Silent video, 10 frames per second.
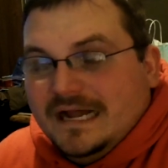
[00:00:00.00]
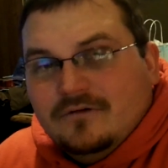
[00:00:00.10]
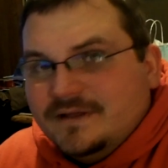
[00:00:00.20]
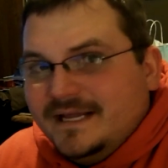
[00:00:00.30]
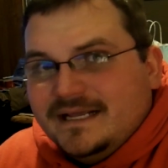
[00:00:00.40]

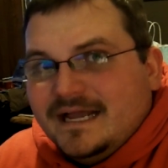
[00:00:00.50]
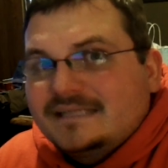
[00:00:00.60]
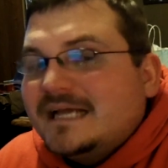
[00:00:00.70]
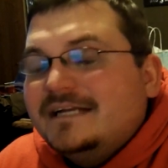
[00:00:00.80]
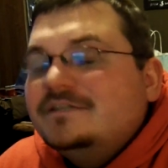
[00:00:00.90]
don't get it,
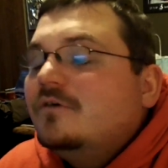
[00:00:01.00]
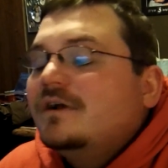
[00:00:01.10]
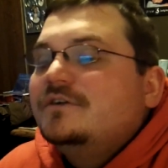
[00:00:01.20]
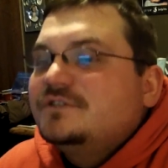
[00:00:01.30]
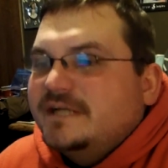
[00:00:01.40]
guys. I
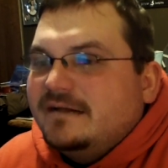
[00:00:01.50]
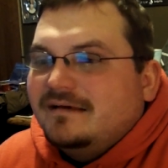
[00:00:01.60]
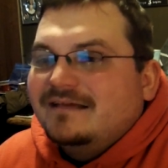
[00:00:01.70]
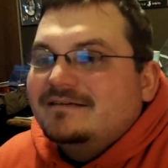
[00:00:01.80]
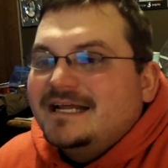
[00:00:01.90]
don't understand
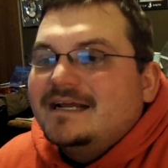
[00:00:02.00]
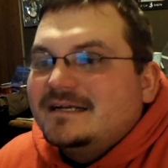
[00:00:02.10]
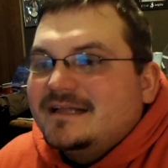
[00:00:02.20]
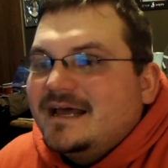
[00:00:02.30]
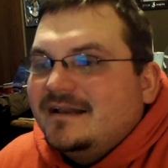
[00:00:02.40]
why they would take
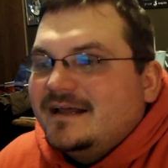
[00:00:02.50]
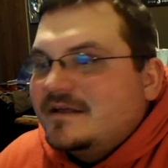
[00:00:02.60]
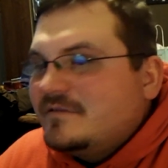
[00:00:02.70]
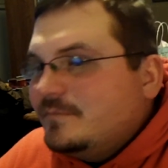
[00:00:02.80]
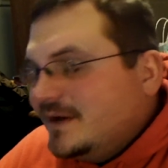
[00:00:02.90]
it to that
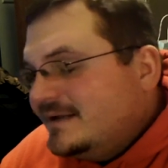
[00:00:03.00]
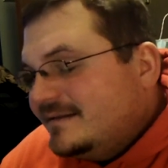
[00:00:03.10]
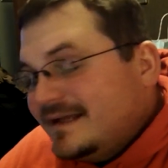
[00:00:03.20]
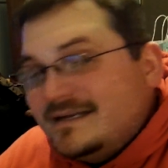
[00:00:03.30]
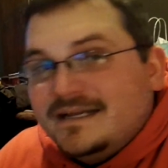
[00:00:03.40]
length,
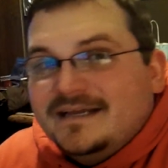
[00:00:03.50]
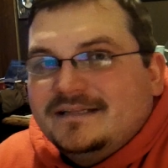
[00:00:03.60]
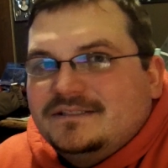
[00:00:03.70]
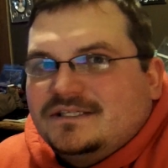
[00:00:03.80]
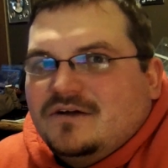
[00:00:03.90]
but they
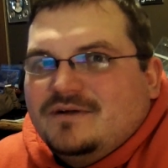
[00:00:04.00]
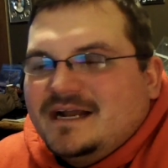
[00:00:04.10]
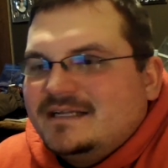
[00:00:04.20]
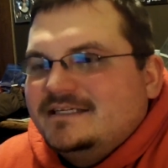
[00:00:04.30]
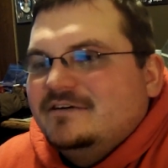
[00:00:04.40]
did, so we
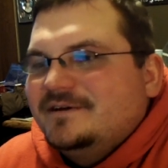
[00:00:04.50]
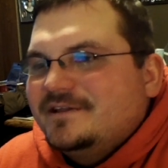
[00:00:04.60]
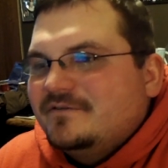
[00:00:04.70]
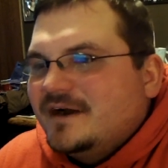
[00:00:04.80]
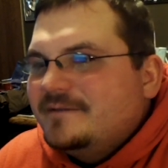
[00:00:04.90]
got to deal
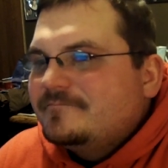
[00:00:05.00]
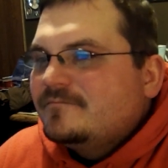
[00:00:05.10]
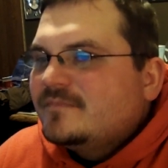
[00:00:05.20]
with it, right?